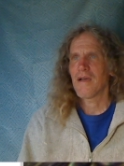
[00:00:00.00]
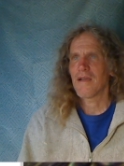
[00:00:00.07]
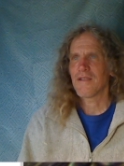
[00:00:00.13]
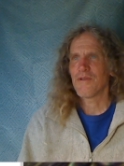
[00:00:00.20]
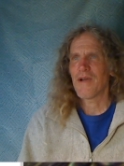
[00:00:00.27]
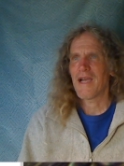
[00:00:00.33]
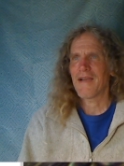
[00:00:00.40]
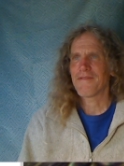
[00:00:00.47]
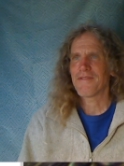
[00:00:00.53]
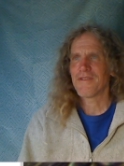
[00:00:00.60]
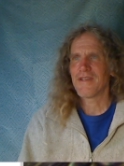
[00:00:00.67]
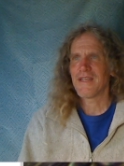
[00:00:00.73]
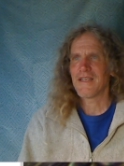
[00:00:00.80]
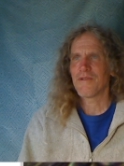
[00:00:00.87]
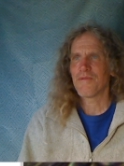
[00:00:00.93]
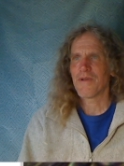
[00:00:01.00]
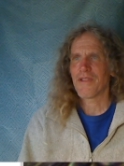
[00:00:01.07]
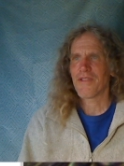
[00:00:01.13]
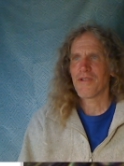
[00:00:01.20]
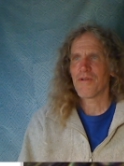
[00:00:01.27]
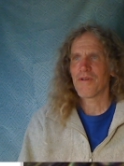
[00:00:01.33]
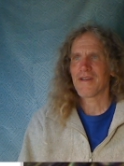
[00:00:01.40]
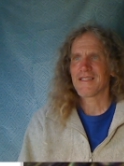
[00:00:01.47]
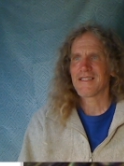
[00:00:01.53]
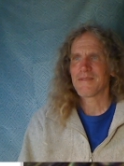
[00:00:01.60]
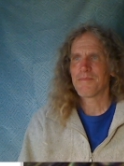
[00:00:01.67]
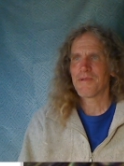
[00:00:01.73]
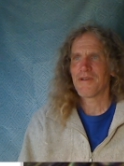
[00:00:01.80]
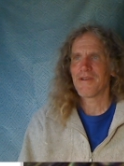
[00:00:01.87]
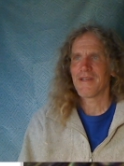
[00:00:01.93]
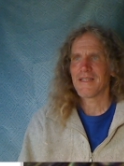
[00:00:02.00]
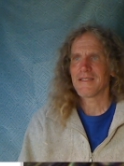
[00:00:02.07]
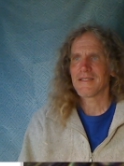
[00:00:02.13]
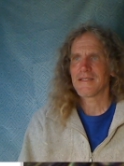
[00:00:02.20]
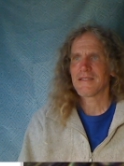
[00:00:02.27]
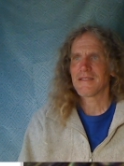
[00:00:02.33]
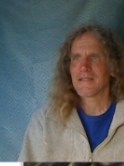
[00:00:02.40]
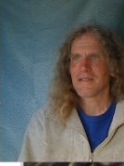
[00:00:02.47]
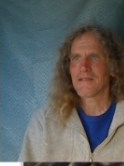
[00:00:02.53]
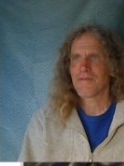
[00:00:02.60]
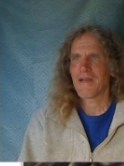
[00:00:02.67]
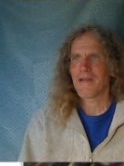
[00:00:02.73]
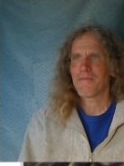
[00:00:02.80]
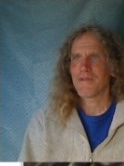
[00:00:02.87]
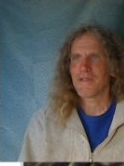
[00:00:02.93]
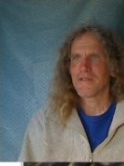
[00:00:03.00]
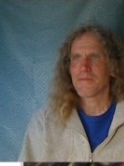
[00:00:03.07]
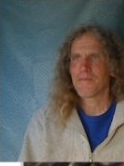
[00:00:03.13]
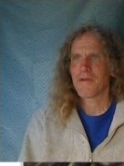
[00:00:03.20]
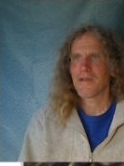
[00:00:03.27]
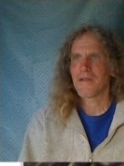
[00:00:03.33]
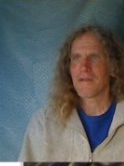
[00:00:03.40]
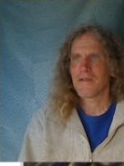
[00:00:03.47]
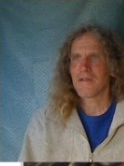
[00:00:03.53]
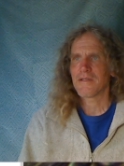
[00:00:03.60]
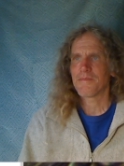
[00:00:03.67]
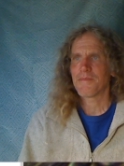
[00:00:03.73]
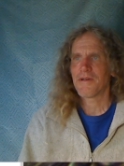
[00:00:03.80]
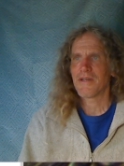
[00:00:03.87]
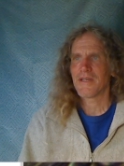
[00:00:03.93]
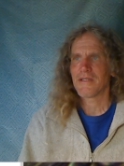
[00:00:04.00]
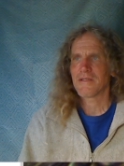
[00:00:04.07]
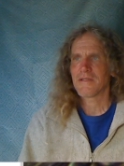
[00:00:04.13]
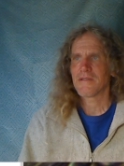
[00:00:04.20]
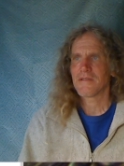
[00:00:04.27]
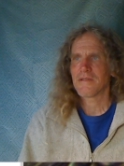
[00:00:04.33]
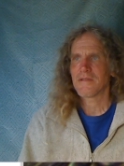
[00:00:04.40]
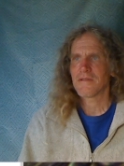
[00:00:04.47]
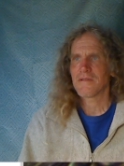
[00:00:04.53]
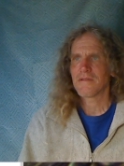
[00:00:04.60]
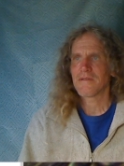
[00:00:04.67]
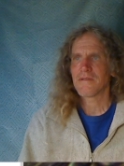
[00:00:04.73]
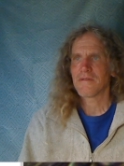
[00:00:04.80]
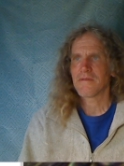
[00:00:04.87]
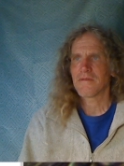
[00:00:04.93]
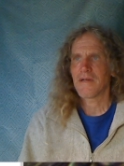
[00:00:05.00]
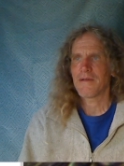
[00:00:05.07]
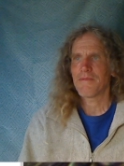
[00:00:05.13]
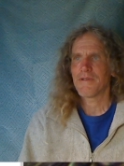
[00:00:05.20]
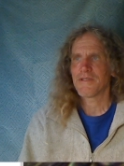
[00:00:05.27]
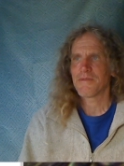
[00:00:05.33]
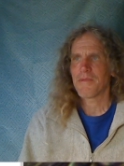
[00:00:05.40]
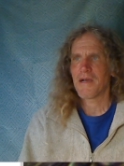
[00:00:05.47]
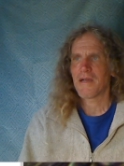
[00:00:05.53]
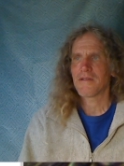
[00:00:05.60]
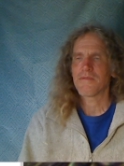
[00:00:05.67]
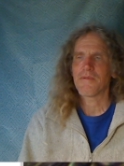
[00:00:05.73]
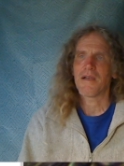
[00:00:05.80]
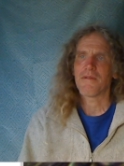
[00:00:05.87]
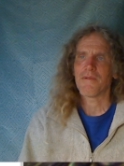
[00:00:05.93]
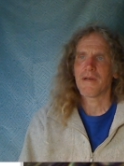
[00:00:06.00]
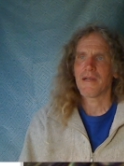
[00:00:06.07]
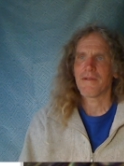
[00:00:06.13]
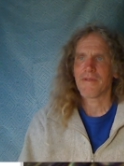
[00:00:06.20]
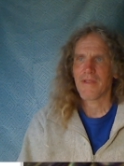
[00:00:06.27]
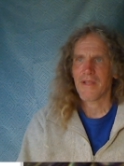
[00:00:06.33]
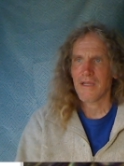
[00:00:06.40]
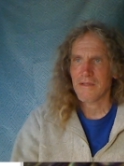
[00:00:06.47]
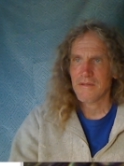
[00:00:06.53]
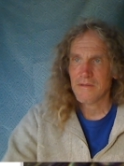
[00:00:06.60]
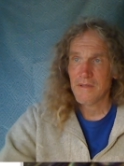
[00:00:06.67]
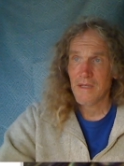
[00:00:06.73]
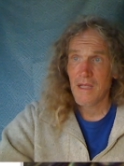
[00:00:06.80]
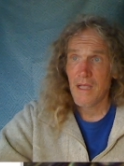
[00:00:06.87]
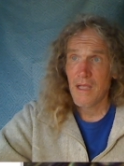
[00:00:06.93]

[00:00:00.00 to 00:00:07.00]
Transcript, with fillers: Uh, you have to deal with your experience. Great resp- experiences. Great response. Well, whatever. Thanks.